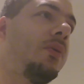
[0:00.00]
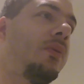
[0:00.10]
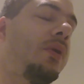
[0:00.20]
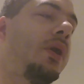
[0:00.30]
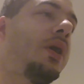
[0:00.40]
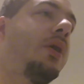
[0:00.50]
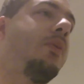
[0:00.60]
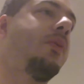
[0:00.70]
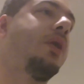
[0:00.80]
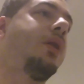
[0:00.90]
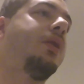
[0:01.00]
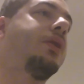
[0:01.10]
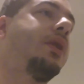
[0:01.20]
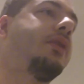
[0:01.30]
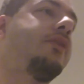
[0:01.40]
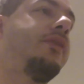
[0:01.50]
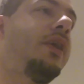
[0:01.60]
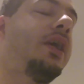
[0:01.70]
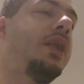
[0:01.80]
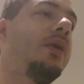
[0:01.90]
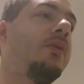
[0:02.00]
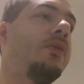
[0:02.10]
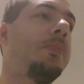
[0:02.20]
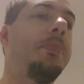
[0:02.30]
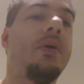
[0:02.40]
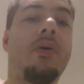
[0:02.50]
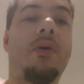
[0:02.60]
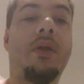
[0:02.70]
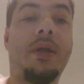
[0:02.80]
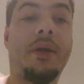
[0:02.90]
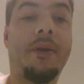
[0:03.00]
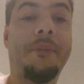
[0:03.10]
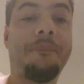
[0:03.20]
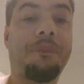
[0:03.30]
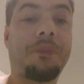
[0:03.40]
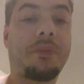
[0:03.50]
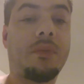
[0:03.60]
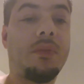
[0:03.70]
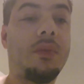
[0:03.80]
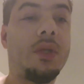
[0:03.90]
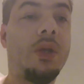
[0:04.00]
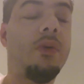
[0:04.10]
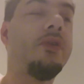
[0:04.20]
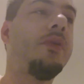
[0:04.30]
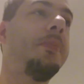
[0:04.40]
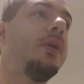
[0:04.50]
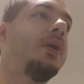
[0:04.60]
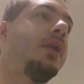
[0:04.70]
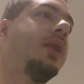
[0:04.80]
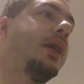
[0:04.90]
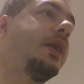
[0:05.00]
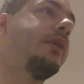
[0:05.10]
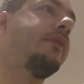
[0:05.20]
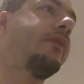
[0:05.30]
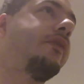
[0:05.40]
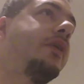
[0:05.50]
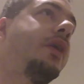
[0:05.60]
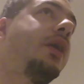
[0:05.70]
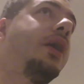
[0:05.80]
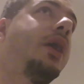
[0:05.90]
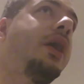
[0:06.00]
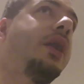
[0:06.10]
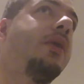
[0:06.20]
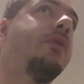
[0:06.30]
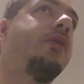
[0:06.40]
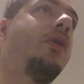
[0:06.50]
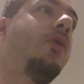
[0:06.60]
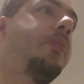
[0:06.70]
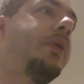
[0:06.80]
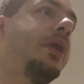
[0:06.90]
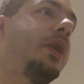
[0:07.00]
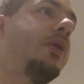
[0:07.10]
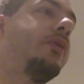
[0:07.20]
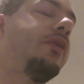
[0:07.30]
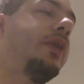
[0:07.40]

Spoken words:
when I looked at the stand, there was a book on there. It was a book of life, and it was open, and there was